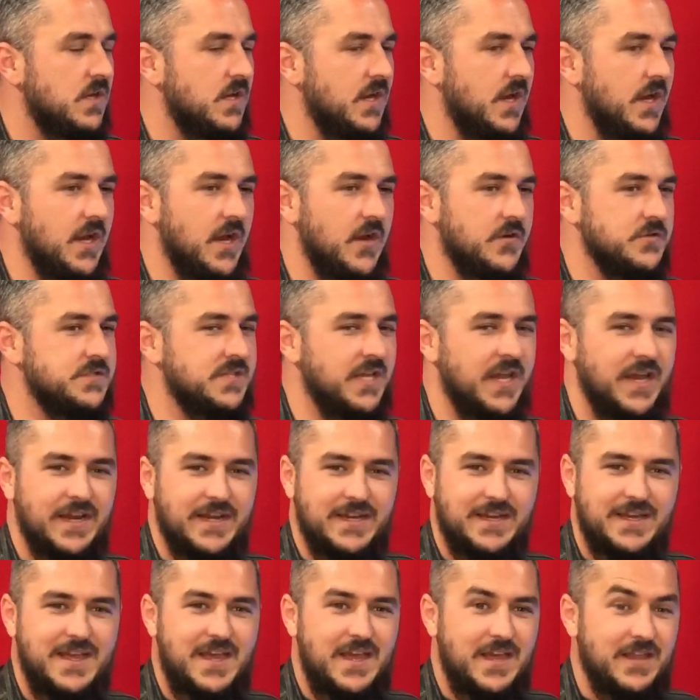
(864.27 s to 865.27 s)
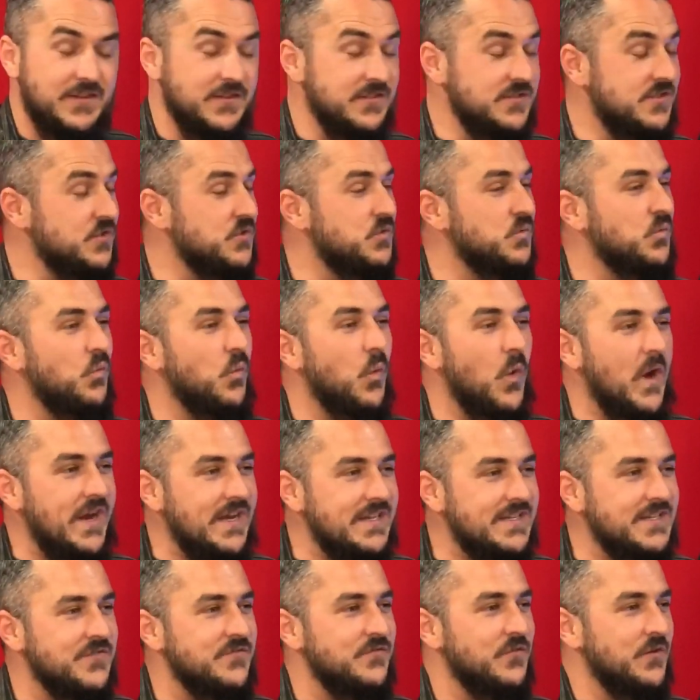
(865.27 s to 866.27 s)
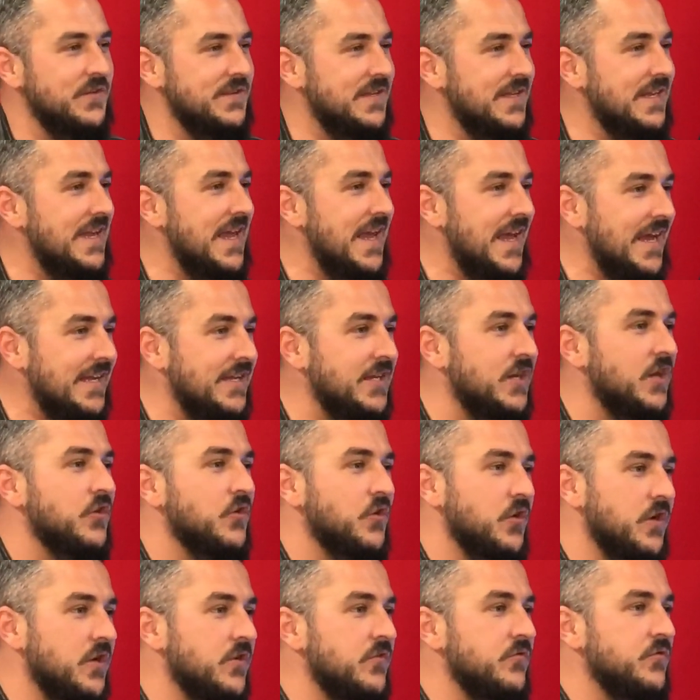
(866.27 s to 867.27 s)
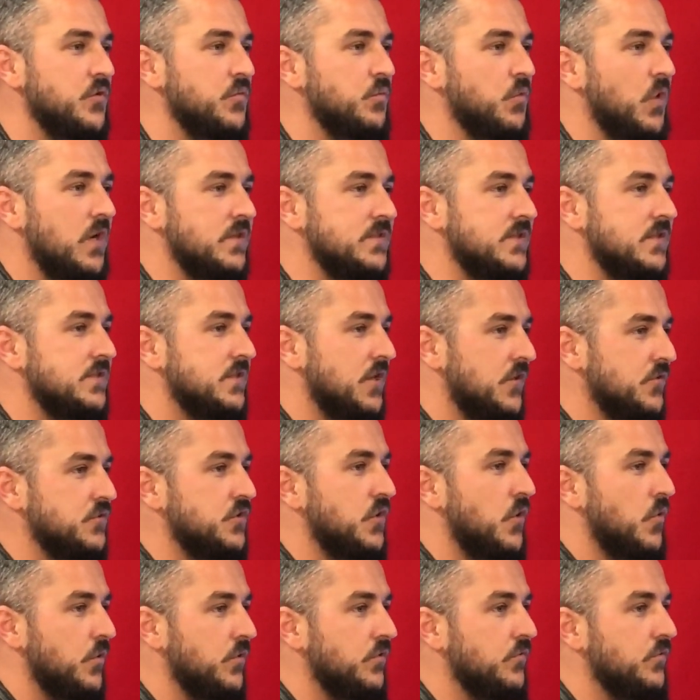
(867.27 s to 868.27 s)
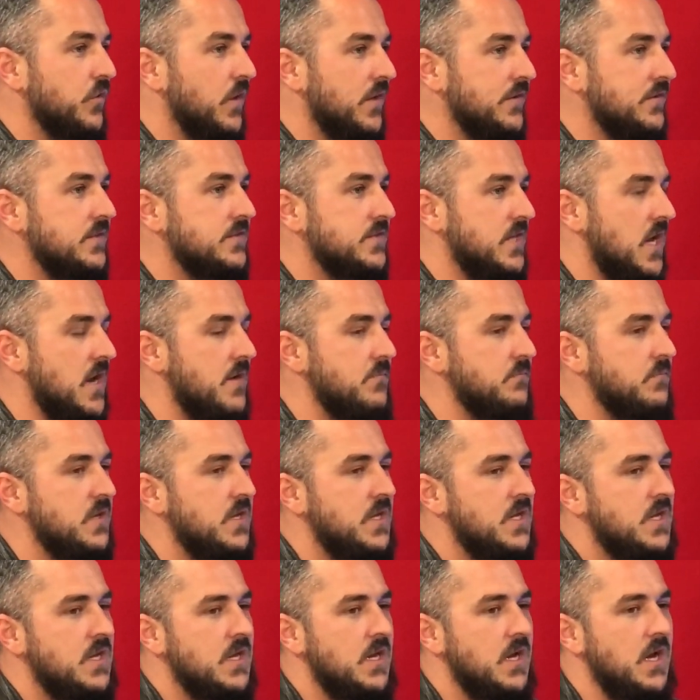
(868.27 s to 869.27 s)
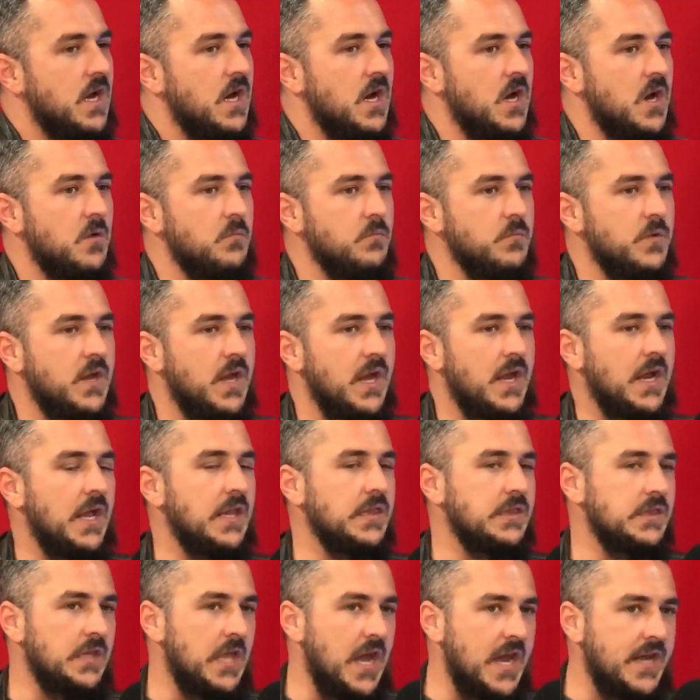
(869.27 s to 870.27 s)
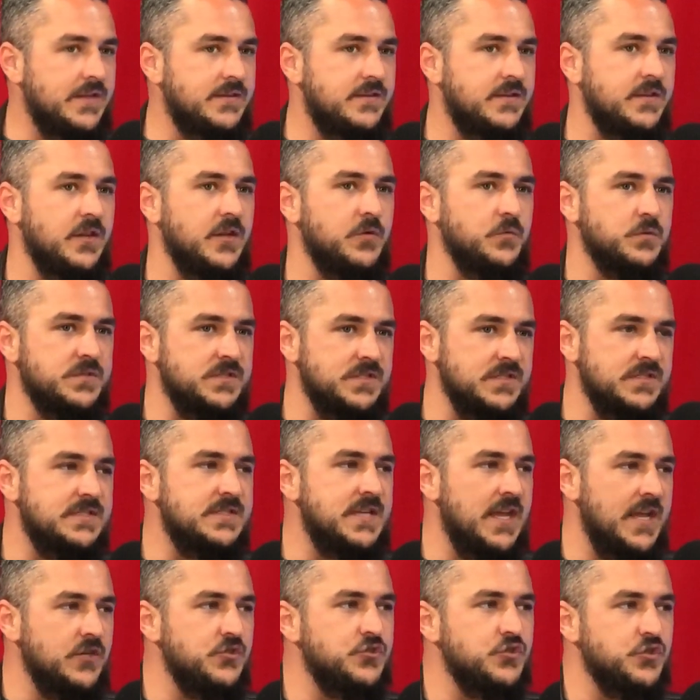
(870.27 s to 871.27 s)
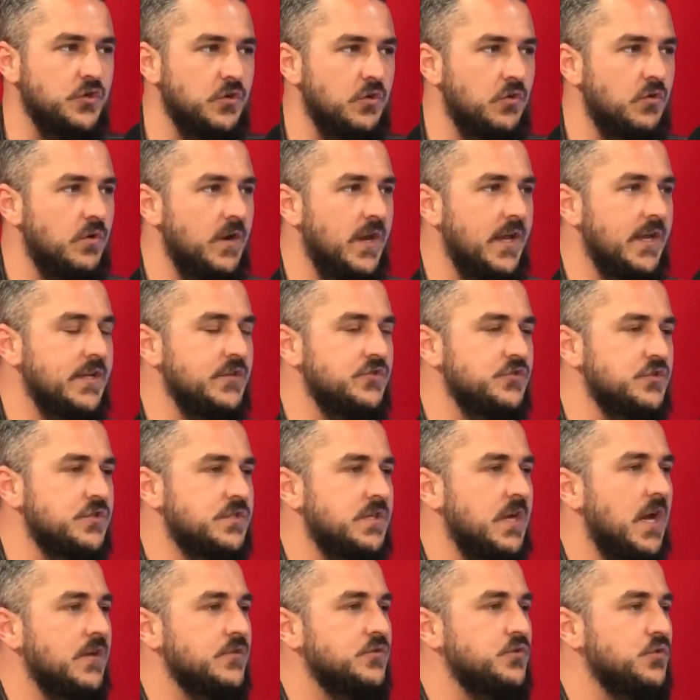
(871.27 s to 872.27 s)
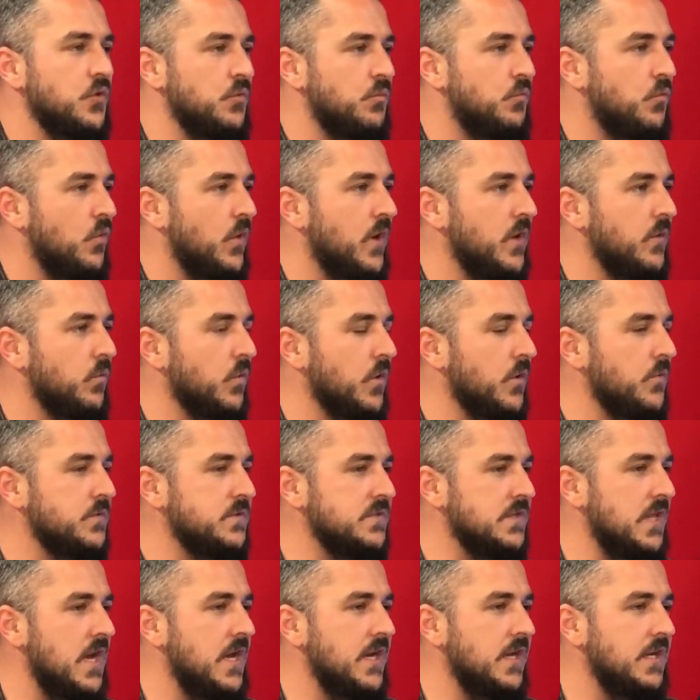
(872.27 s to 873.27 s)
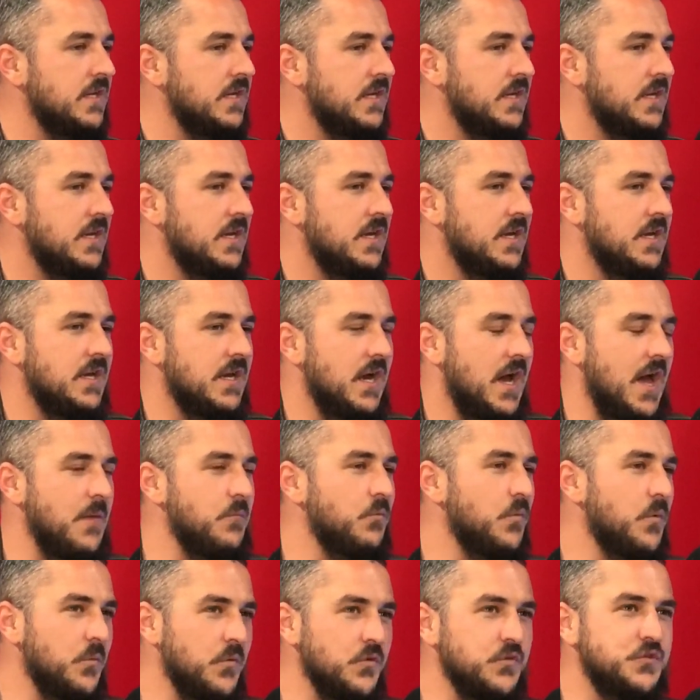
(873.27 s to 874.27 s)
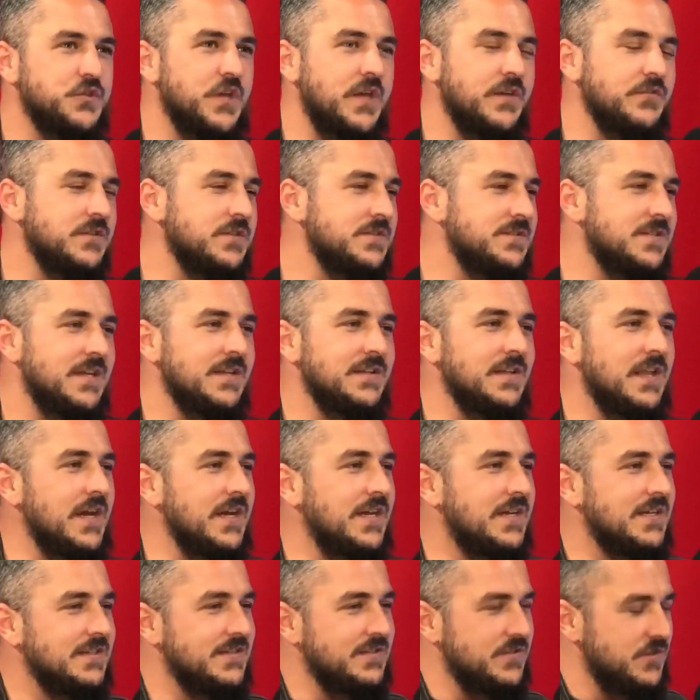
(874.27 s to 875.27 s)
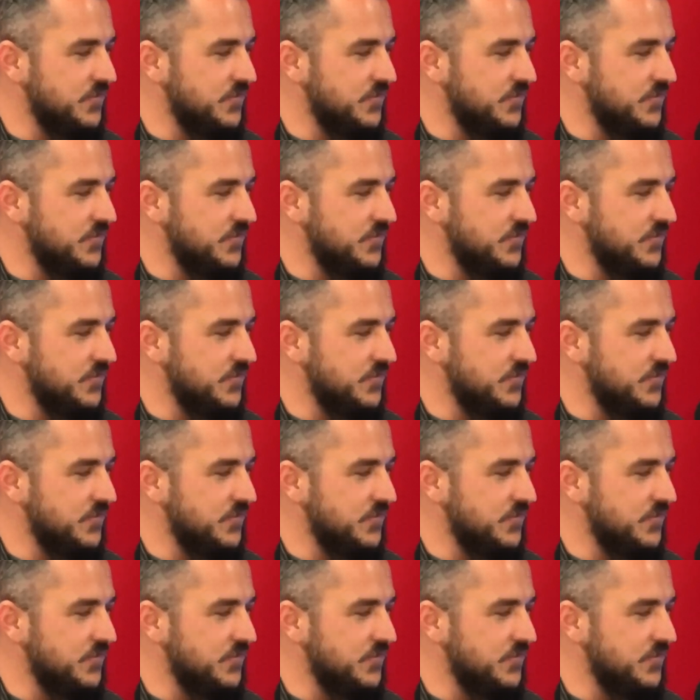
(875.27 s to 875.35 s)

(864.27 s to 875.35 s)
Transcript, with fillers: And I was like, this is way different than any other interview process I was going through at the time. Um, and I liked that it was intentional, and it just got to a point where it was like, I remember Shayla said, like,